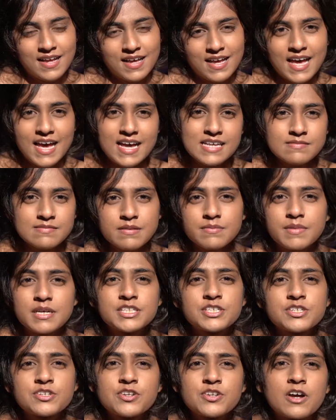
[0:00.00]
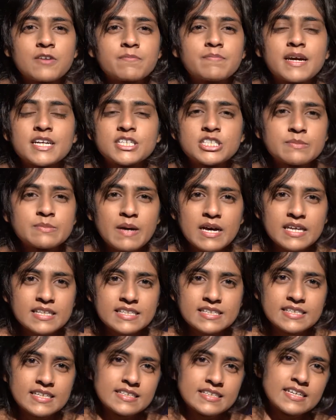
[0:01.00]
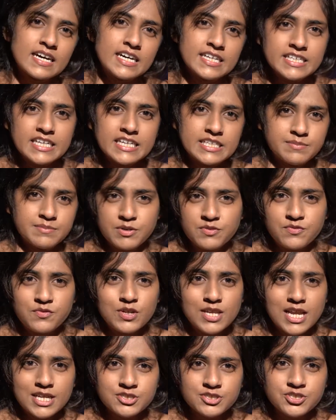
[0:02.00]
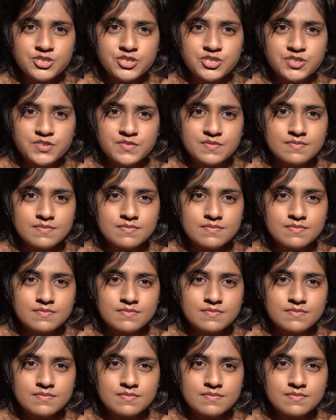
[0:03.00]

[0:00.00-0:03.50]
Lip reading: I asked my mother to not pack chapati and curry anymore for lunch.